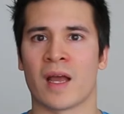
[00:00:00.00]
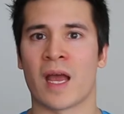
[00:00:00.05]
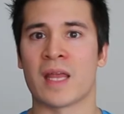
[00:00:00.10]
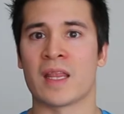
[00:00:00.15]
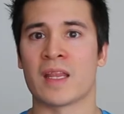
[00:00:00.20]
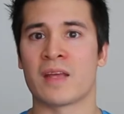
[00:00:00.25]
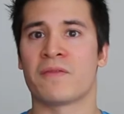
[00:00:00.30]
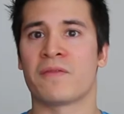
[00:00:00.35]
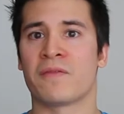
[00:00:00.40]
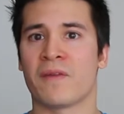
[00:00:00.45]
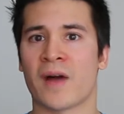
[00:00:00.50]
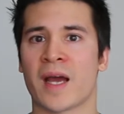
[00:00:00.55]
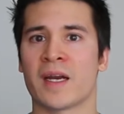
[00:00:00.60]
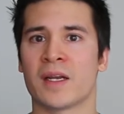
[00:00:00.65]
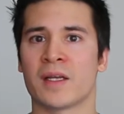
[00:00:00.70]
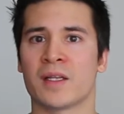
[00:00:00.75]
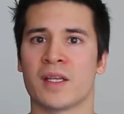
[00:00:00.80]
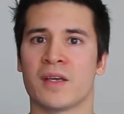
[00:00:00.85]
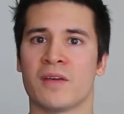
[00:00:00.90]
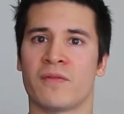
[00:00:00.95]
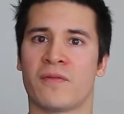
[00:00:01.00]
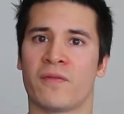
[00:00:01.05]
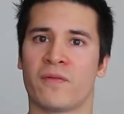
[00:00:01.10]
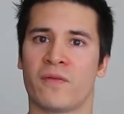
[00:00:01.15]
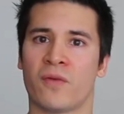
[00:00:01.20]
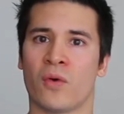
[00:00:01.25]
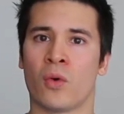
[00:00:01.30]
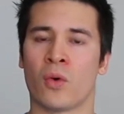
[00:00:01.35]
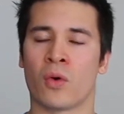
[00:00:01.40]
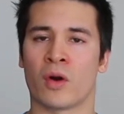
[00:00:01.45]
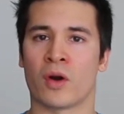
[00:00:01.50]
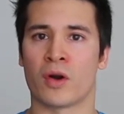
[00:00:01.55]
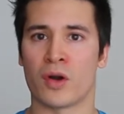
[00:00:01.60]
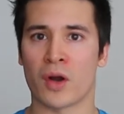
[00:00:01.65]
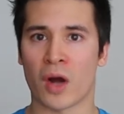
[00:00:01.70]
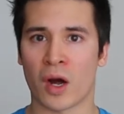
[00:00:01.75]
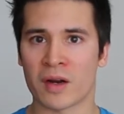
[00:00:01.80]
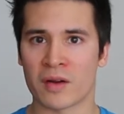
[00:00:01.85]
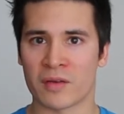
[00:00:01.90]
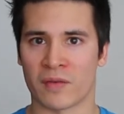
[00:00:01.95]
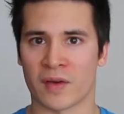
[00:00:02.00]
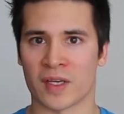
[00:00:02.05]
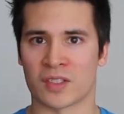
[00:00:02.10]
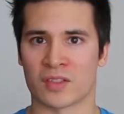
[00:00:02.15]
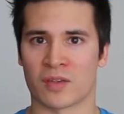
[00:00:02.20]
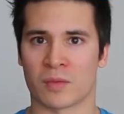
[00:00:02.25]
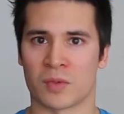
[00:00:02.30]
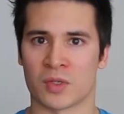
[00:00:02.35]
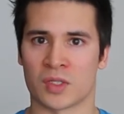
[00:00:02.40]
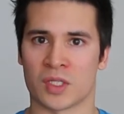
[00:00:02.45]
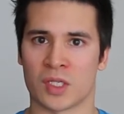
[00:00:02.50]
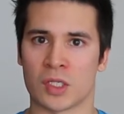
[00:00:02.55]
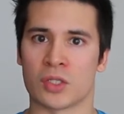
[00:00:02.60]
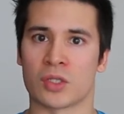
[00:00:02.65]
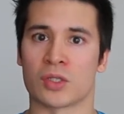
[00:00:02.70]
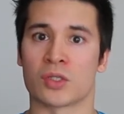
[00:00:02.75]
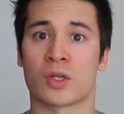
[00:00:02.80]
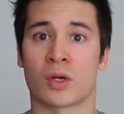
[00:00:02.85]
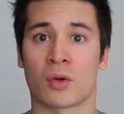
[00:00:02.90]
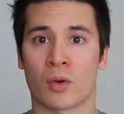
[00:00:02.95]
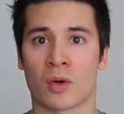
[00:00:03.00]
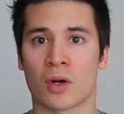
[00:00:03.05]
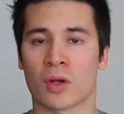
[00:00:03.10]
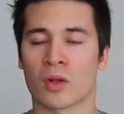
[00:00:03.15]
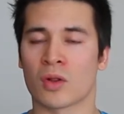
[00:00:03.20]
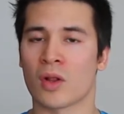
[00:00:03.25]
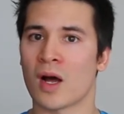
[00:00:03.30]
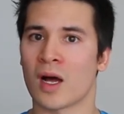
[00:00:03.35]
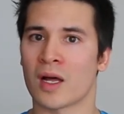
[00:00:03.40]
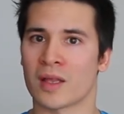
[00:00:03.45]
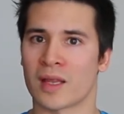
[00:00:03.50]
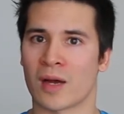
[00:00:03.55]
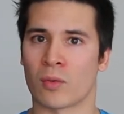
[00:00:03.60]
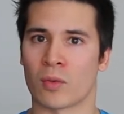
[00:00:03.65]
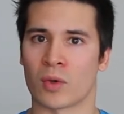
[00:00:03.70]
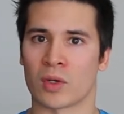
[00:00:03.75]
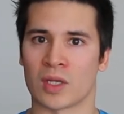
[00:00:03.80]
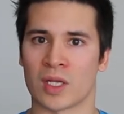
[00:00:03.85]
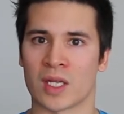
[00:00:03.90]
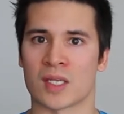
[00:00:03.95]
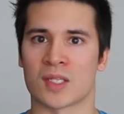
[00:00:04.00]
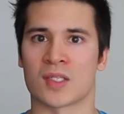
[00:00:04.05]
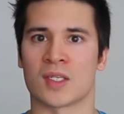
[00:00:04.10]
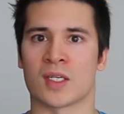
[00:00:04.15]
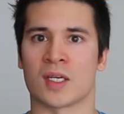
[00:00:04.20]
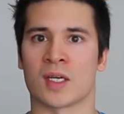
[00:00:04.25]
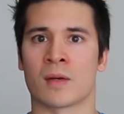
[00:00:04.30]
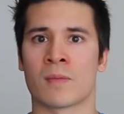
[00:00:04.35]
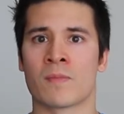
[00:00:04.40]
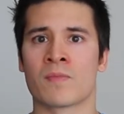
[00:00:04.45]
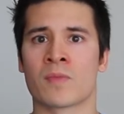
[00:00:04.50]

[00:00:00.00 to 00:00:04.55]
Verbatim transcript: And then finally, for non-invasive procedures, there were a lot that were listed.